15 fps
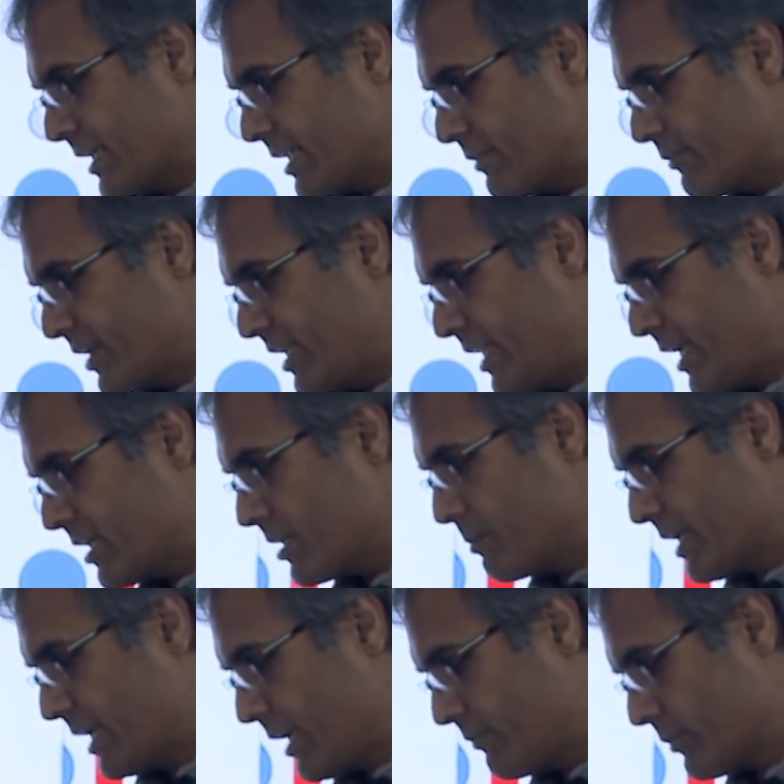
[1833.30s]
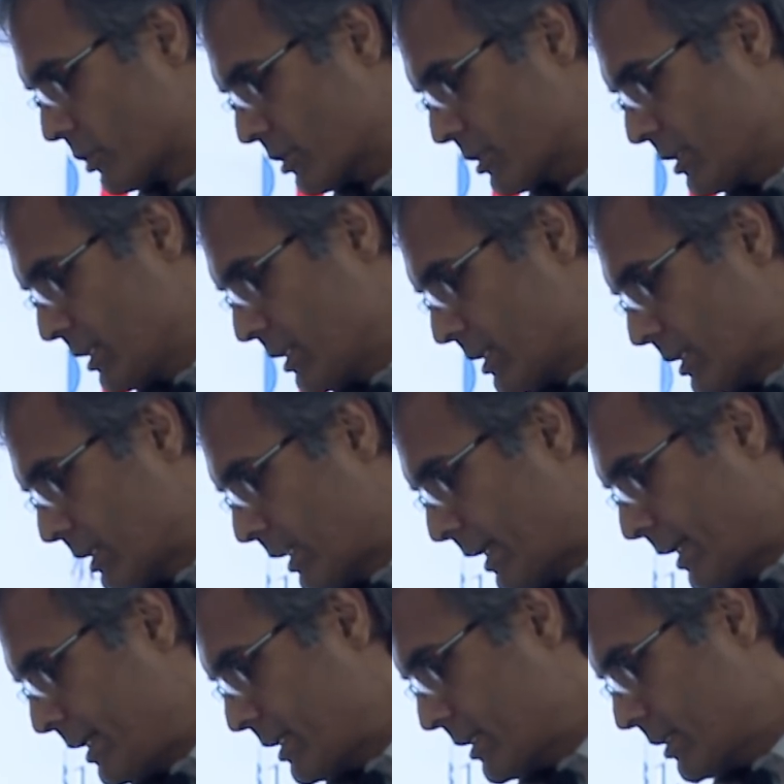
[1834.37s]
if I take a behavior
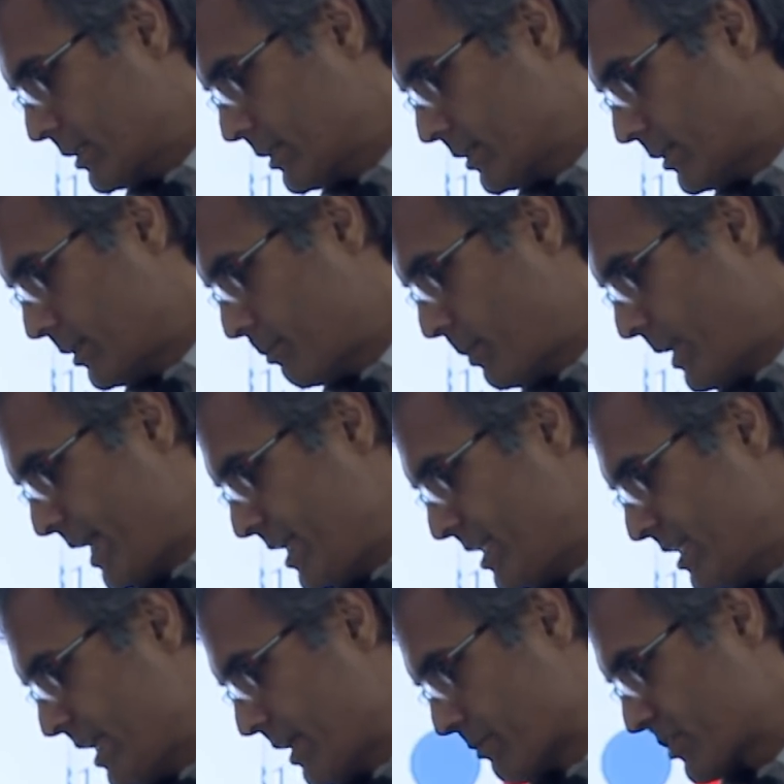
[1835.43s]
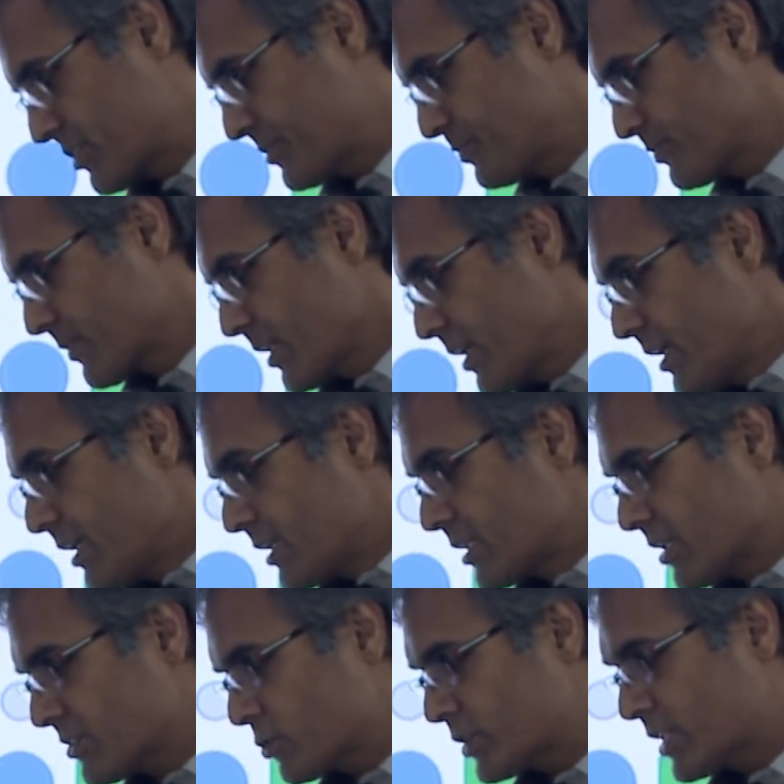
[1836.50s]
like playing games, turns out that